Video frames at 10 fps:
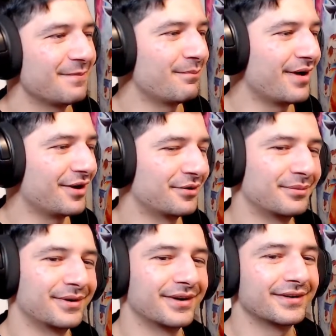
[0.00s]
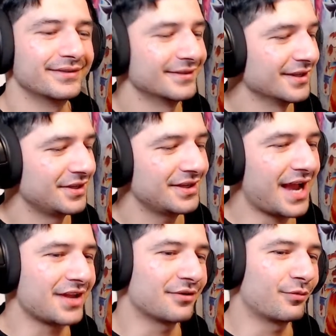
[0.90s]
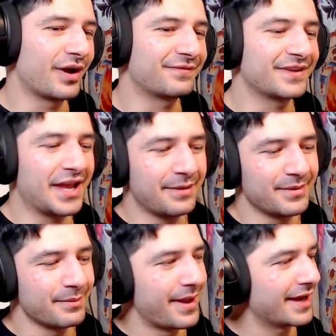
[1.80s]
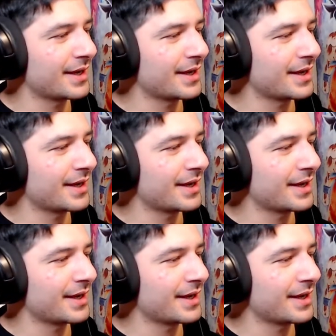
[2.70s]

My bruh. You got your wifey Amy, man.